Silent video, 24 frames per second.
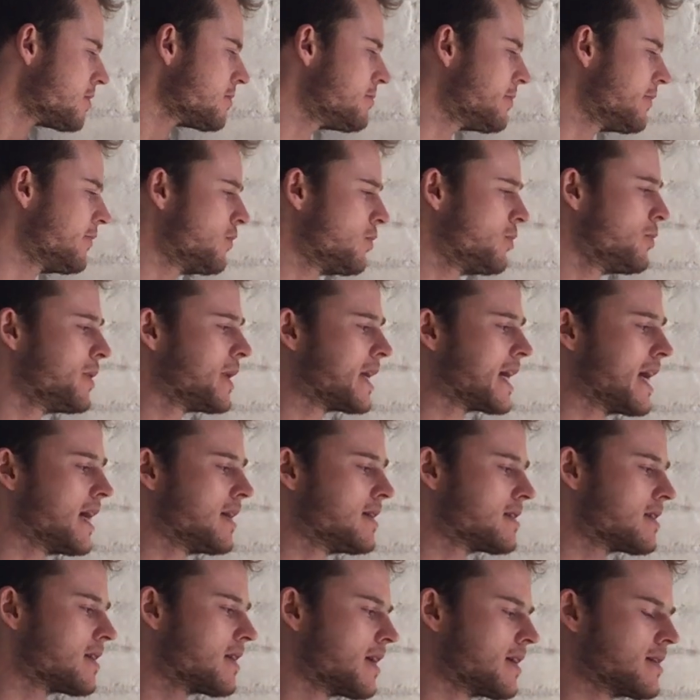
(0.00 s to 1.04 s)
before we get
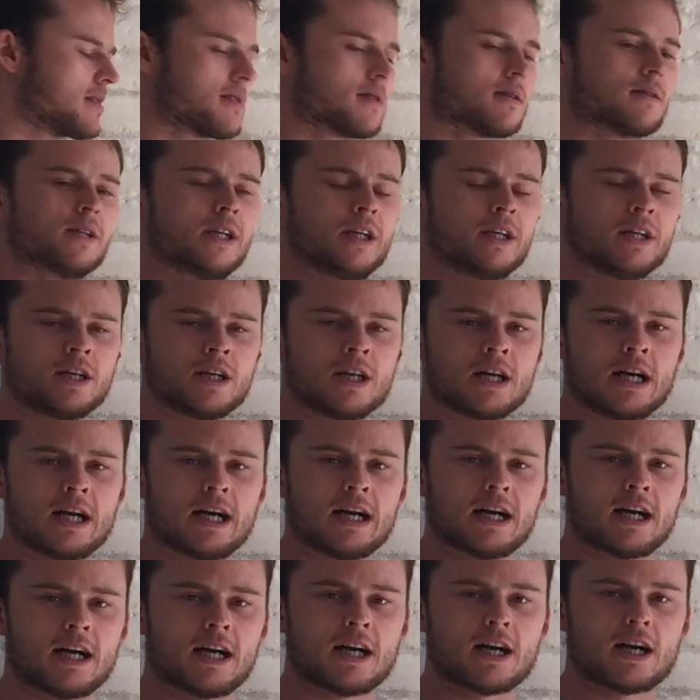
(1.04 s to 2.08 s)
into this,
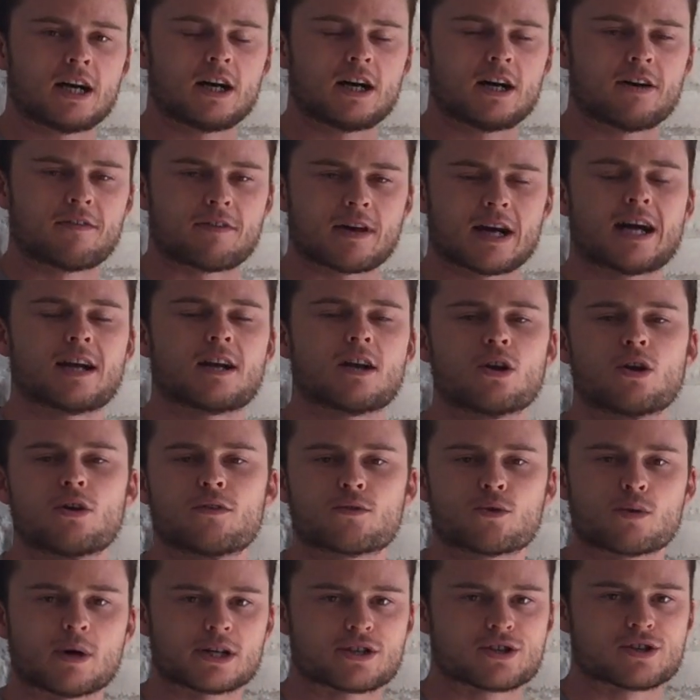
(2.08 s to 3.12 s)
I've had a lot of
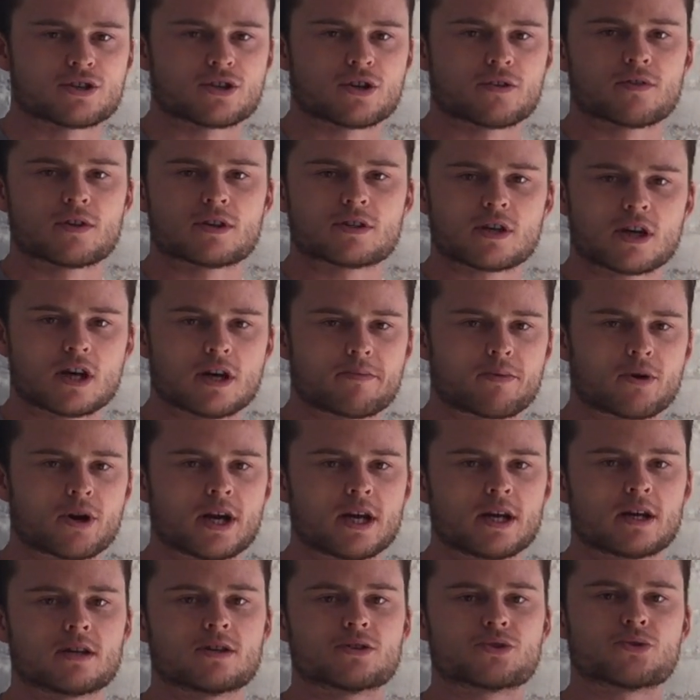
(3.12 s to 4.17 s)
questions over the tie
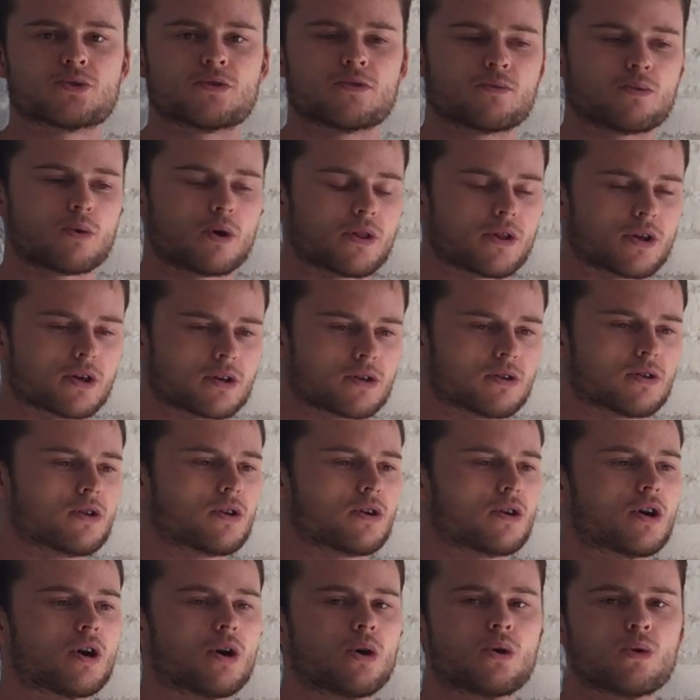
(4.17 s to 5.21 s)
break and sort of what the
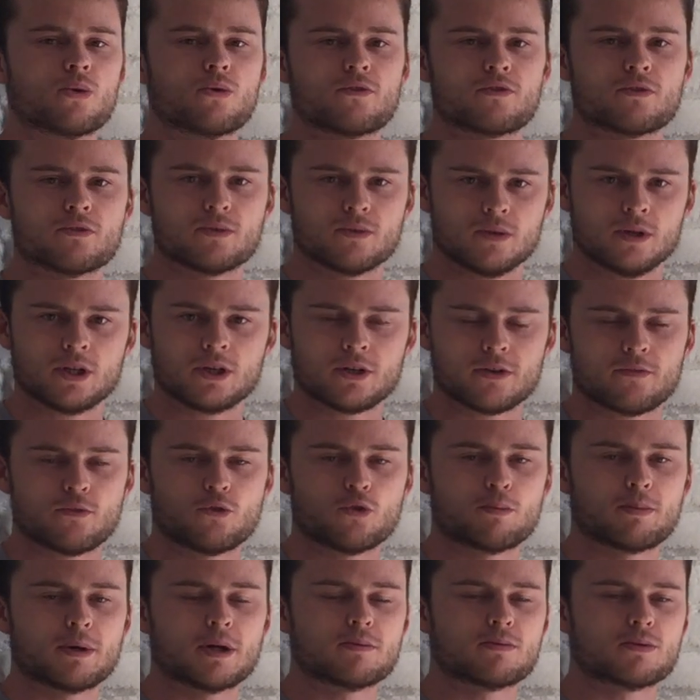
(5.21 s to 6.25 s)
goal
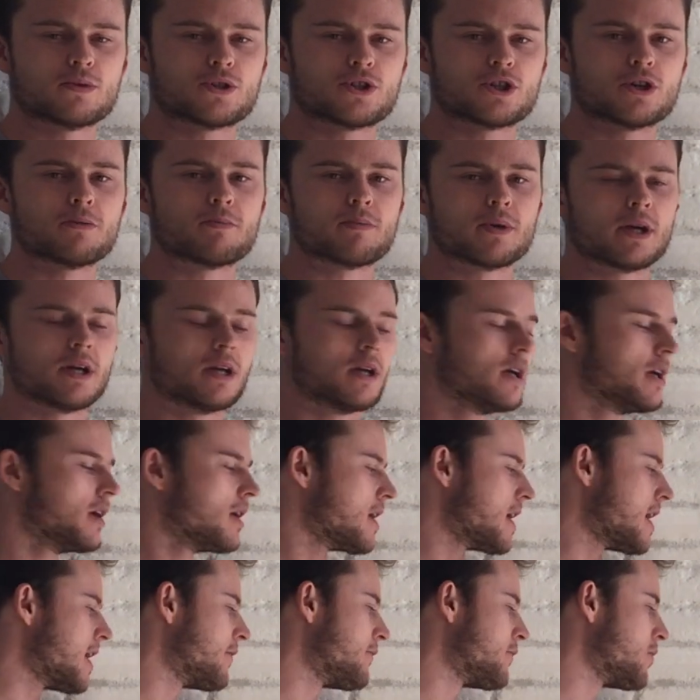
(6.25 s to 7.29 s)
for people should be.
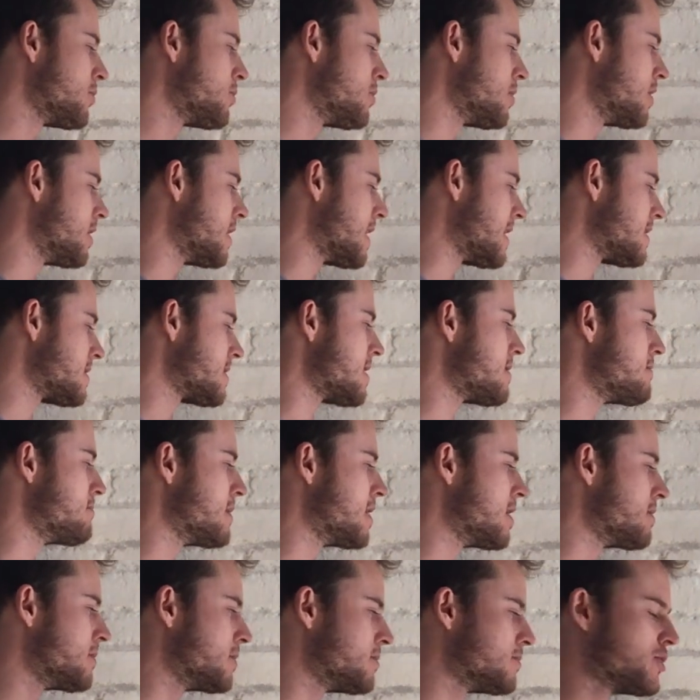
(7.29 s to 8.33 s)
Everyone as a
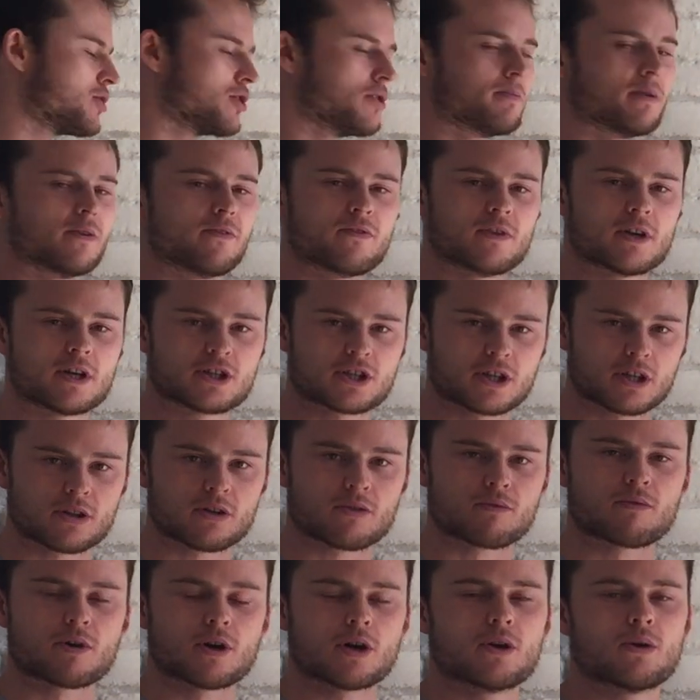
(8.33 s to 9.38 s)
minimum should be finishing the
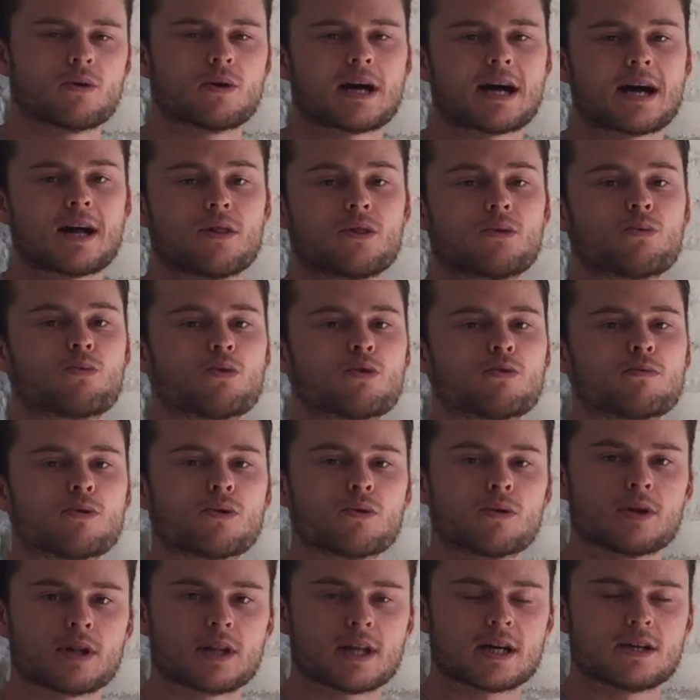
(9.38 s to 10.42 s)
row and the wall
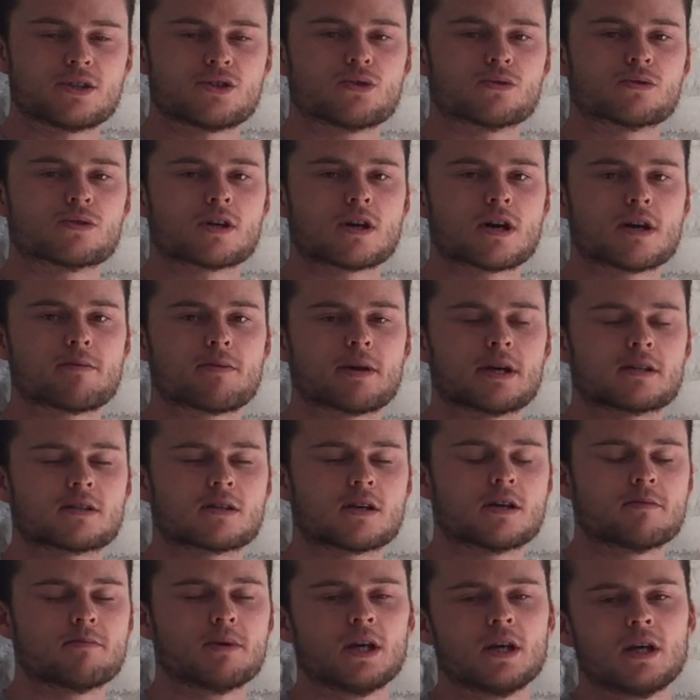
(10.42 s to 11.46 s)
ball. That is your tie break
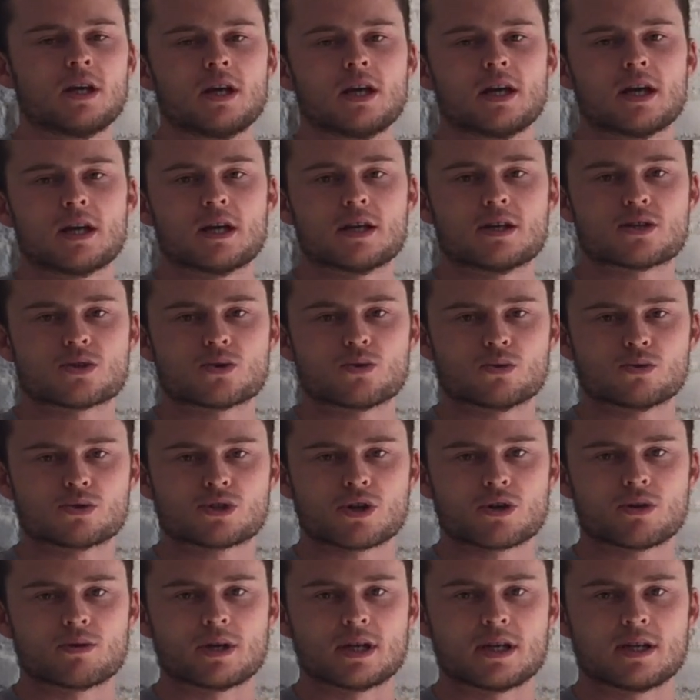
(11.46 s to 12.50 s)
time, and it is
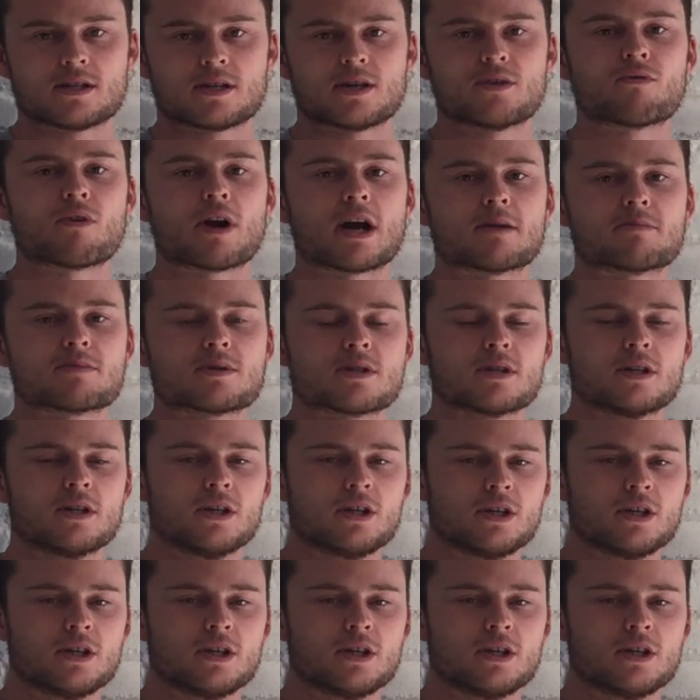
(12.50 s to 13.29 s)
also easy reps.